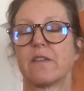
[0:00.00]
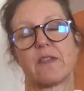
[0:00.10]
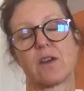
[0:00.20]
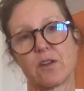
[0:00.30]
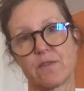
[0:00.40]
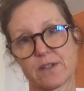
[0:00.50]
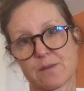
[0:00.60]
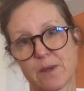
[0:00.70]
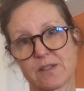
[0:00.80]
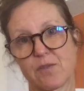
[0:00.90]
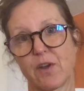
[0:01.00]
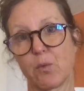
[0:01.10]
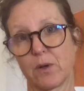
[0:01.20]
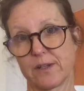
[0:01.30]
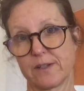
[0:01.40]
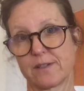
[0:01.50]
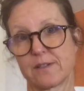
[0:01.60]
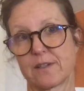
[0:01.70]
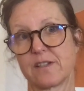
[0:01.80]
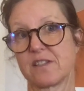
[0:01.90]
they don't even specify what it is
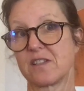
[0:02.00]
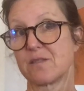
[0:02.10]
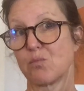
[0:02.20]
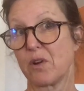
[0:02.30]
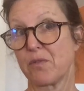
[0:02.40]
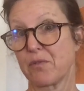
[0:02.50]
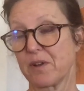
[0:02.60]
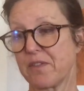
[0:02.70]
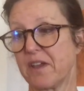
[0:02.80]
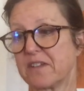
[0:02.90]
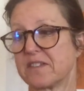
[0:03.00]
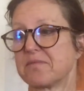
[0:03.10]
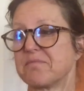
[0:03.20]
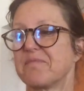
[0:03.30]
because it's one of 3 things.